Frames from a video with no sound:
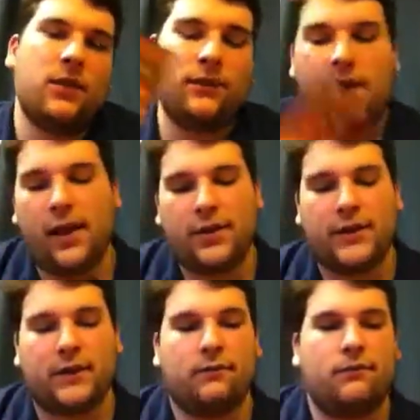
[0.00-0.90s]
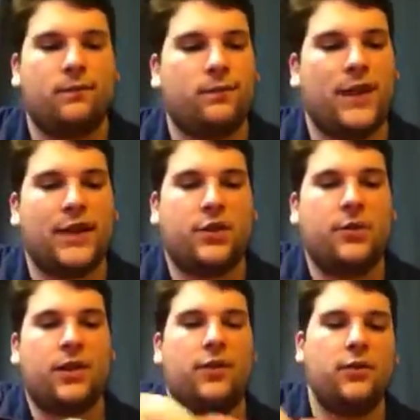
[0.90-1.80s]
Lonefire just gets you
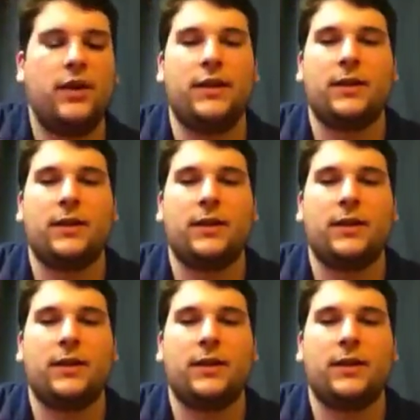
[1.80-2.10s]
whatever you need.